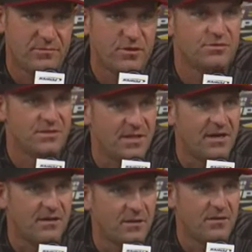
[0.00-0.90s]
using
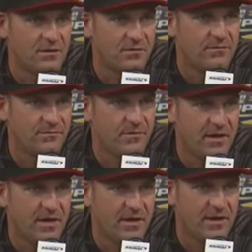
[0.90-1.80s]
that. You know,
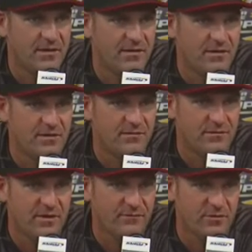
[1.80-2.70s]
I think
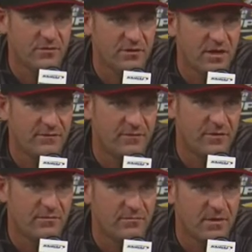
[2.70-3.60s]
I've learned a lot
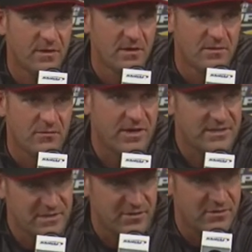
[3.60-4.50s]
from the
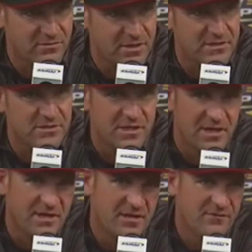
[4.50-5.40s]
racing on the
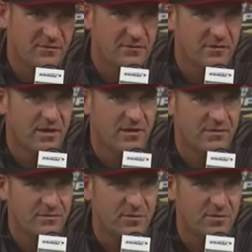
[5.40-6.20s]
racetrack, and I've learned a lot,